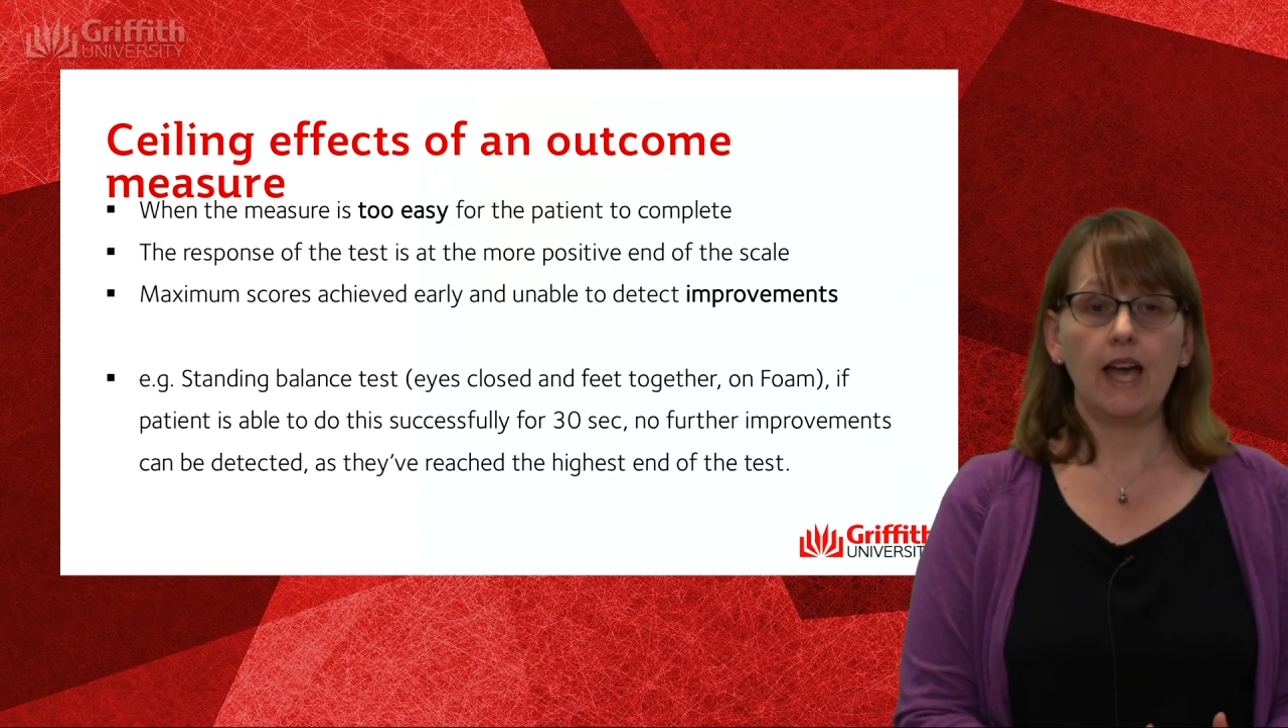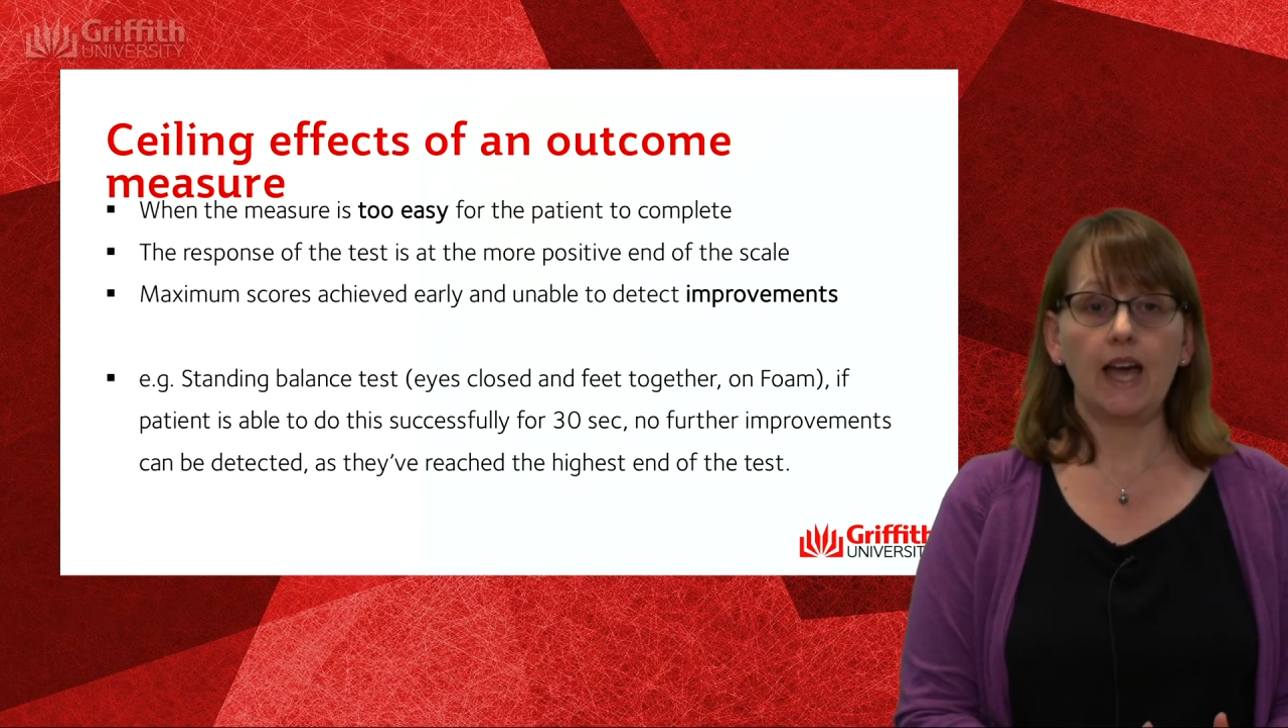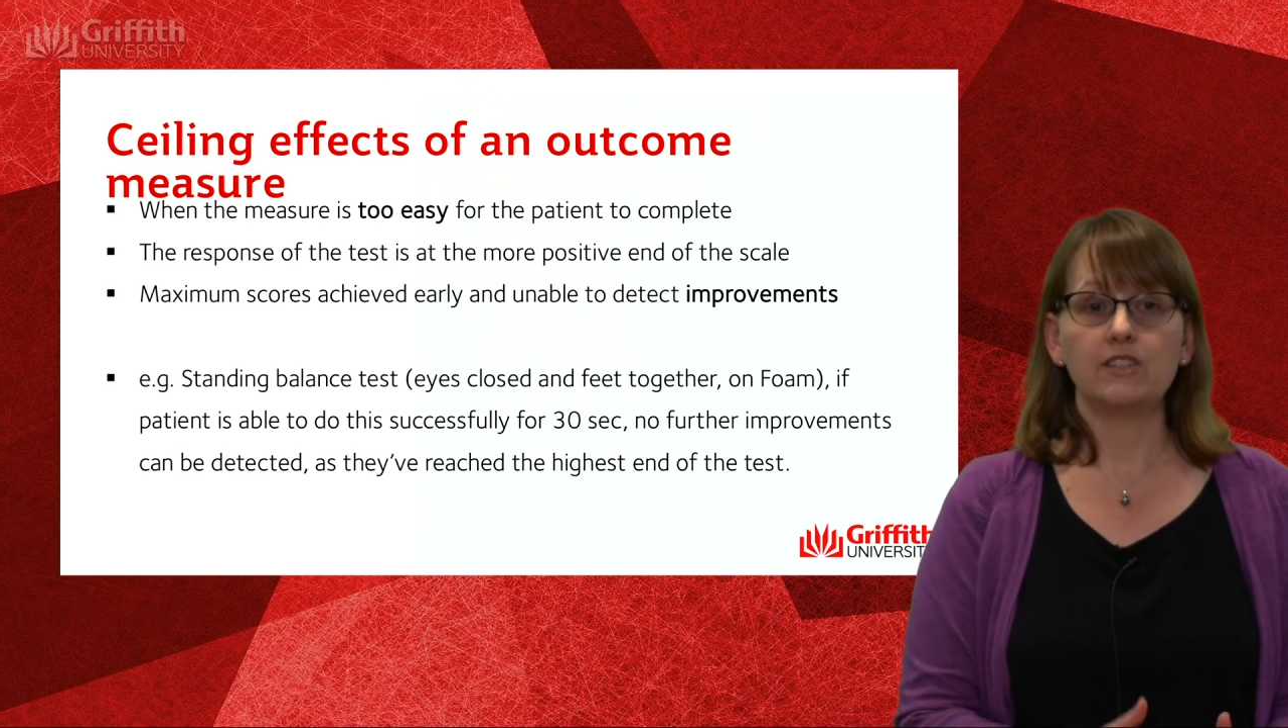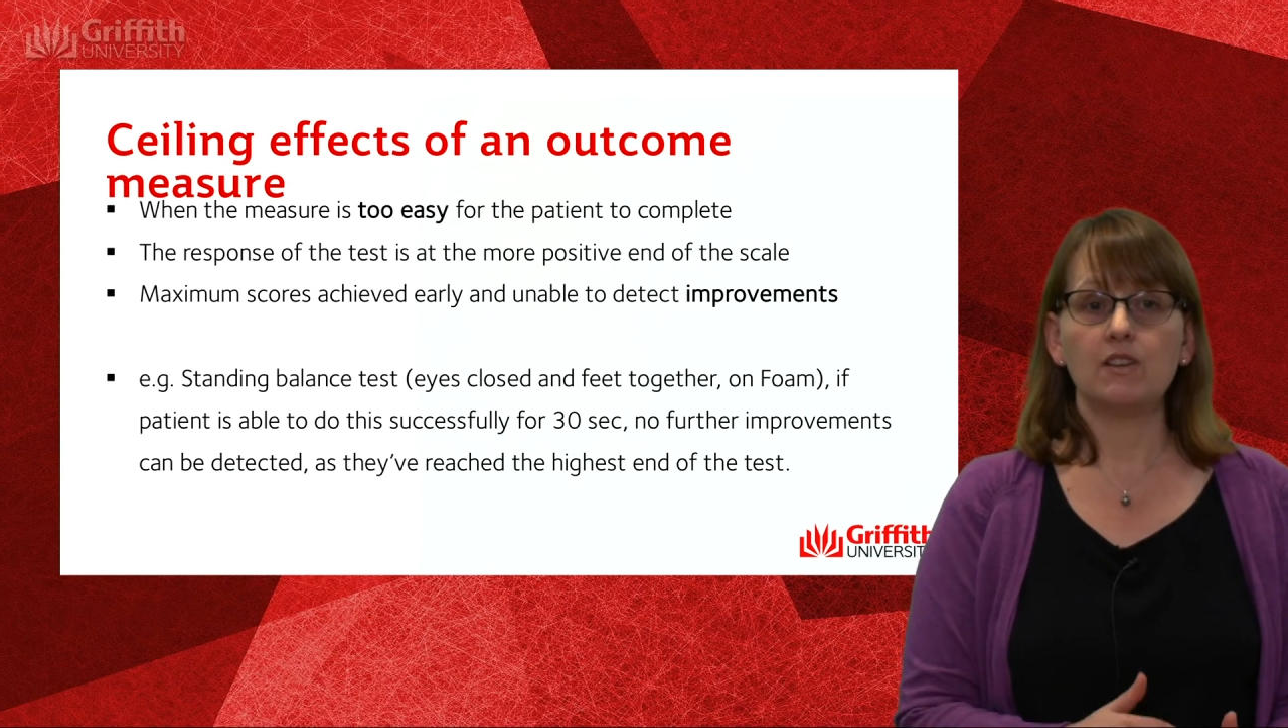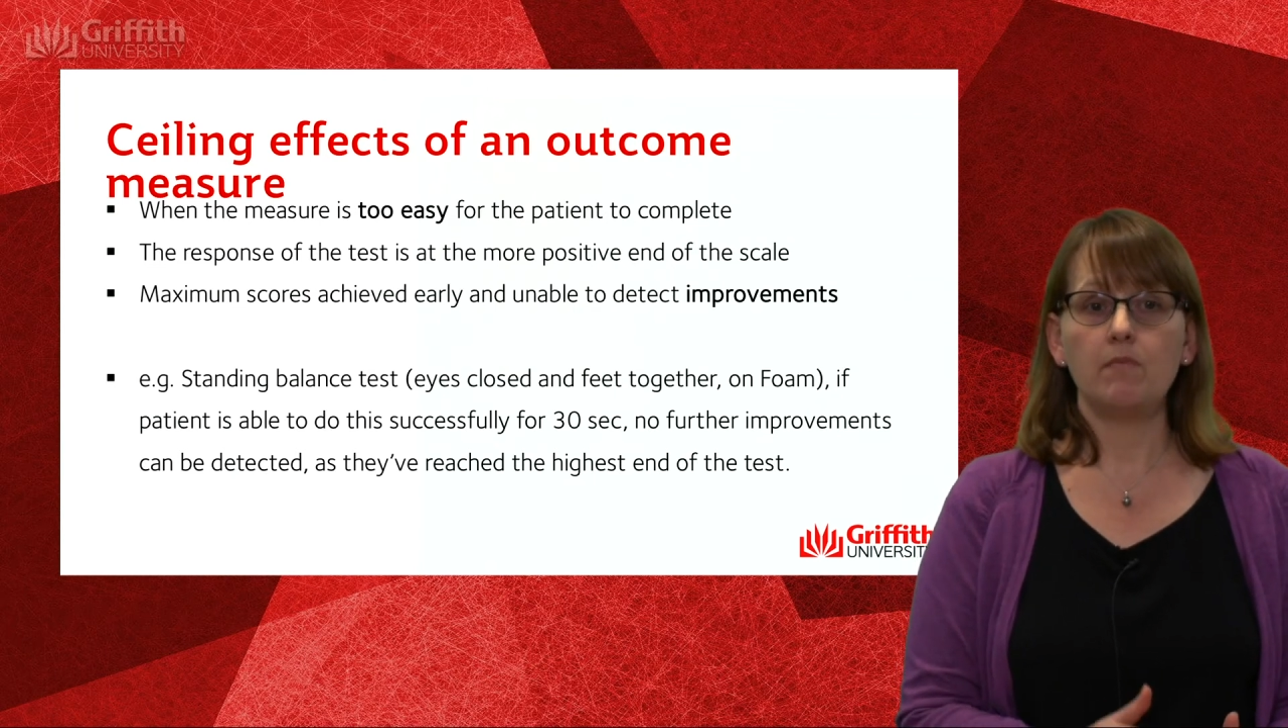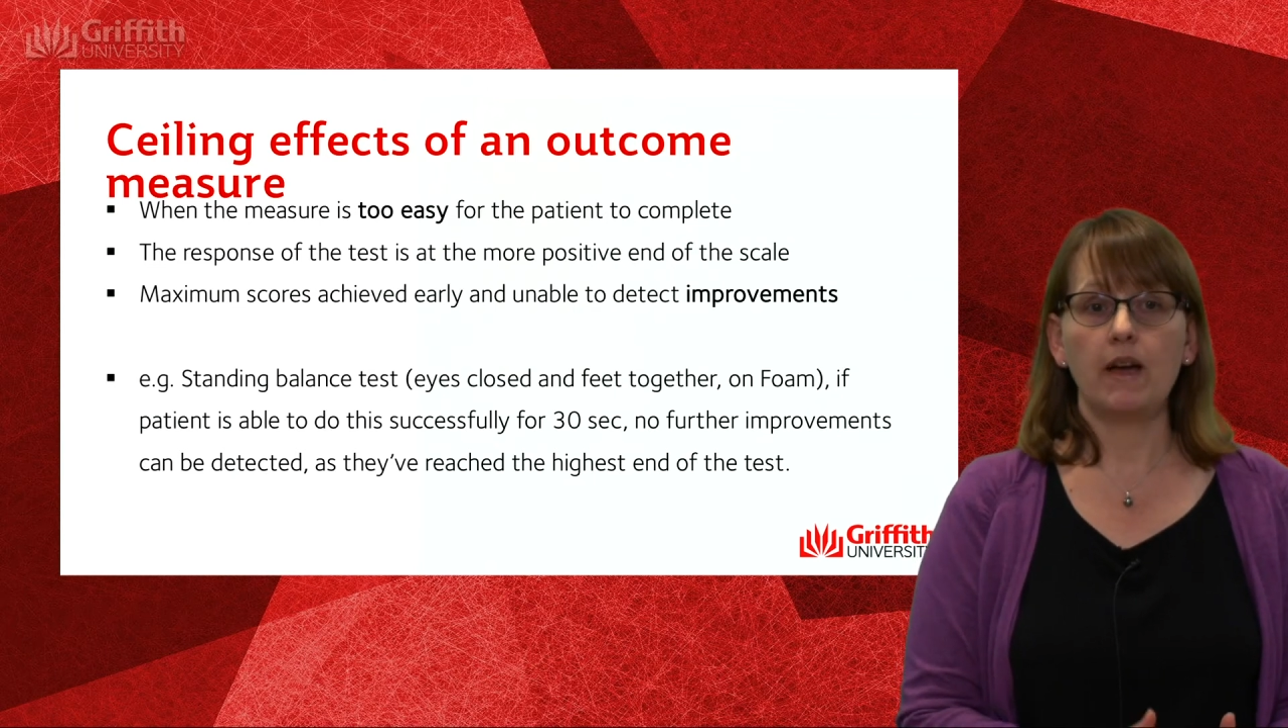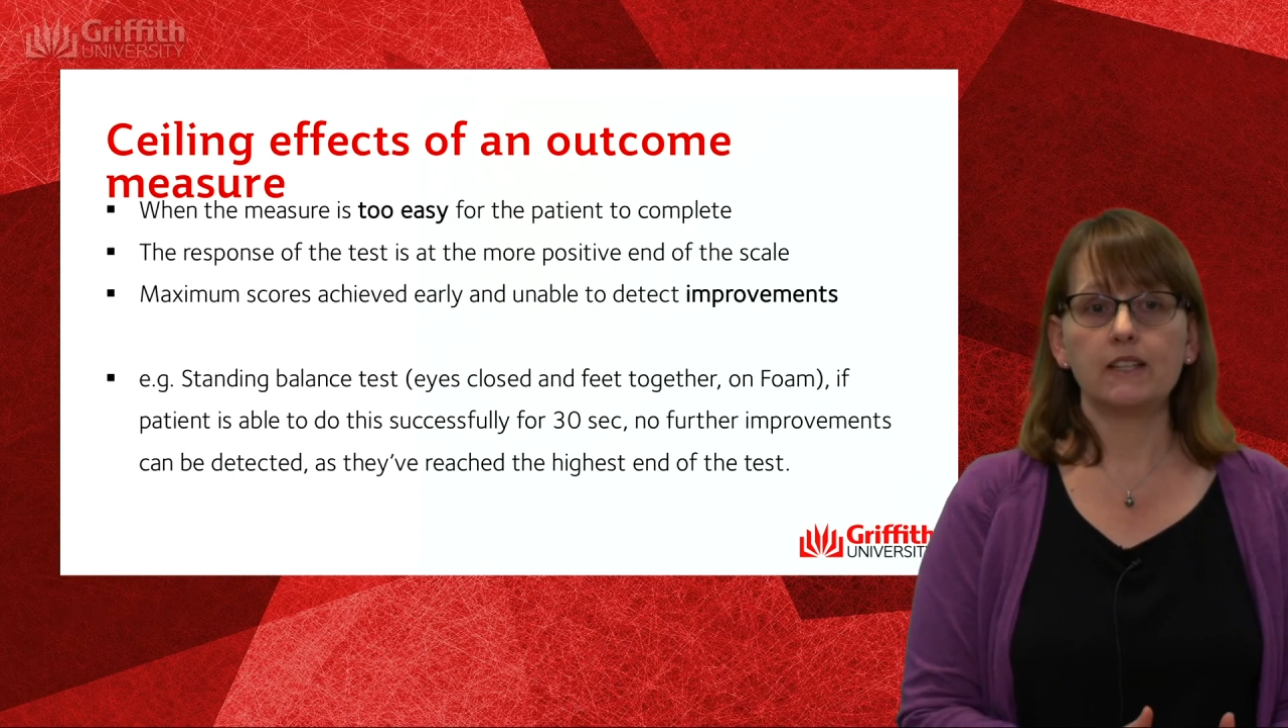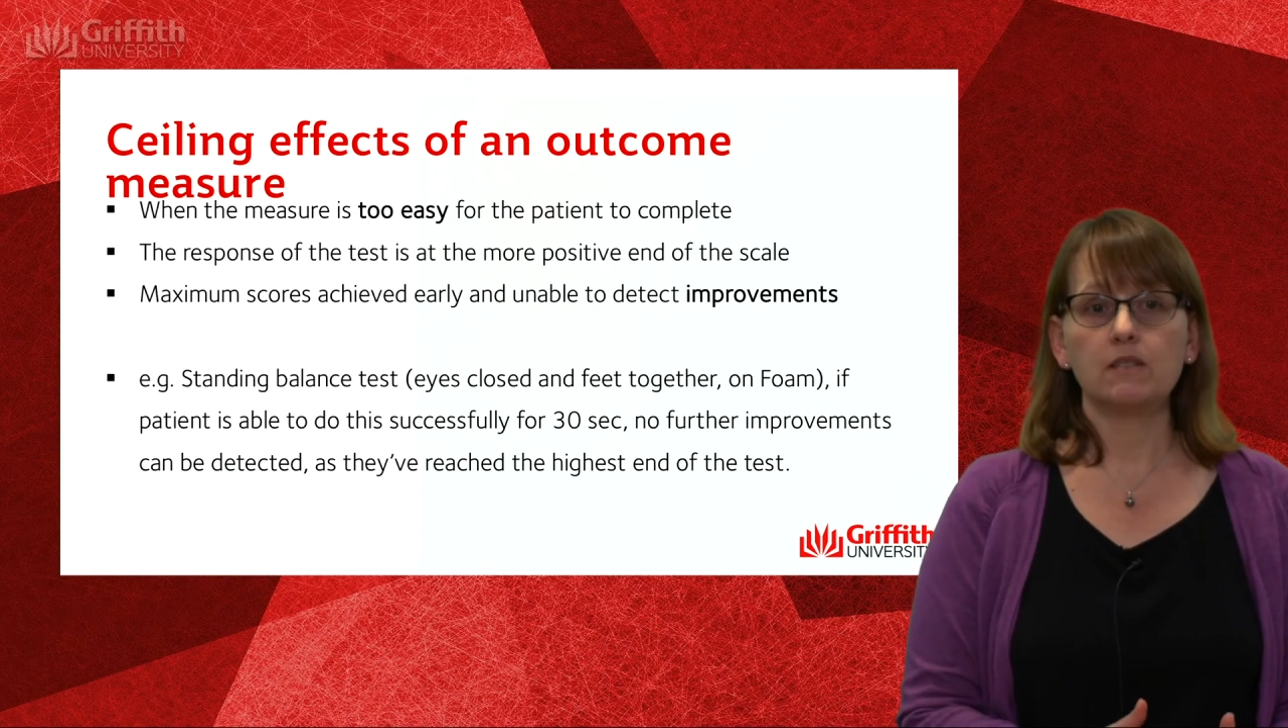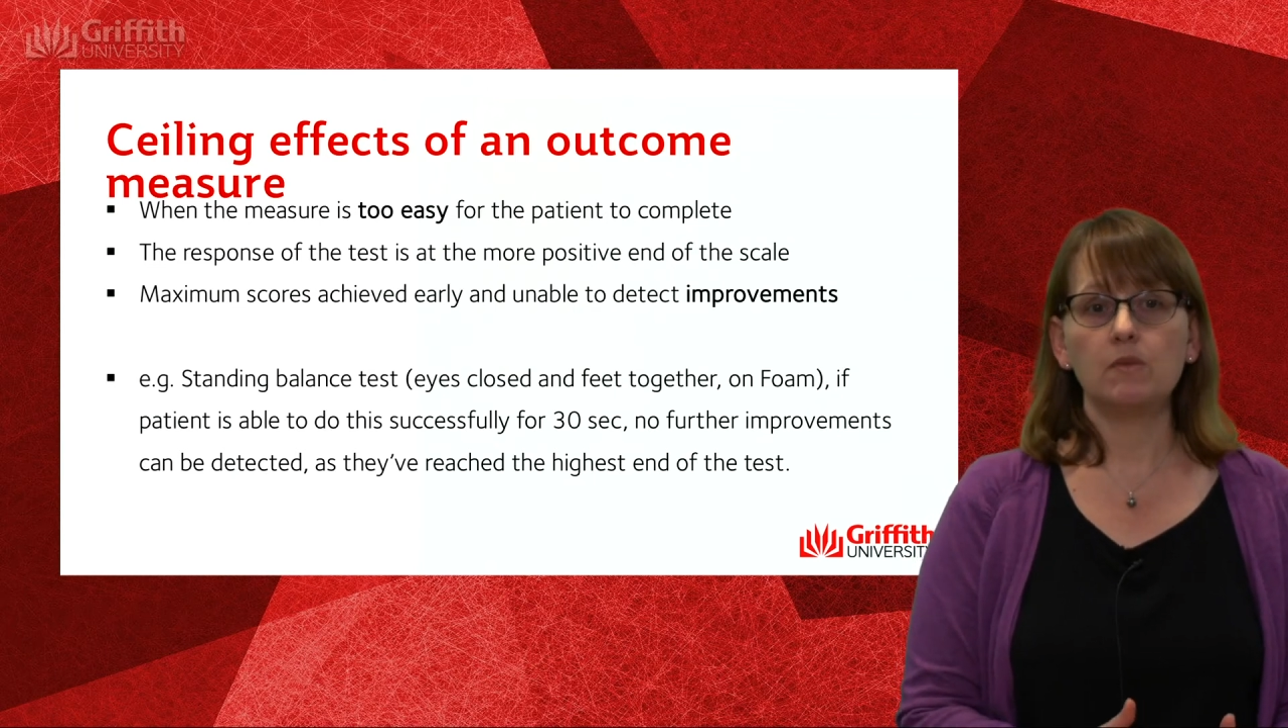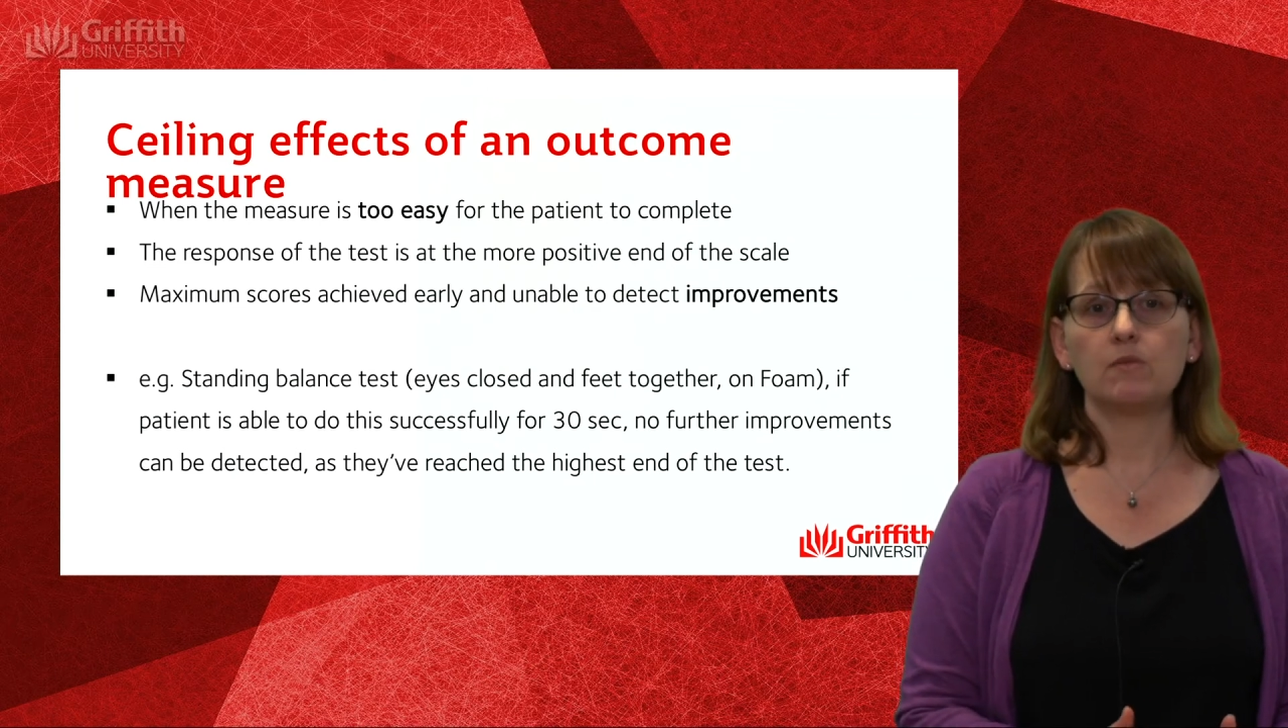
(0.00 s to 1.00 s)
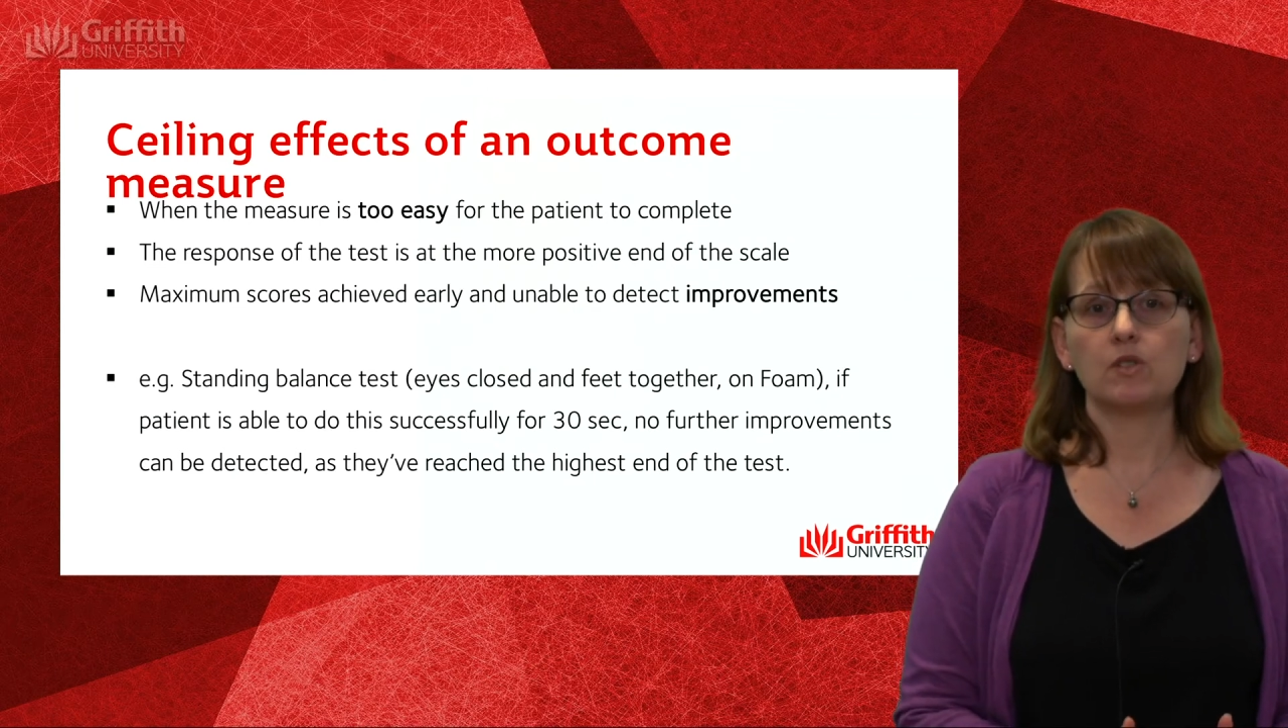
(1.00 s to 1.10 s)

and so maximum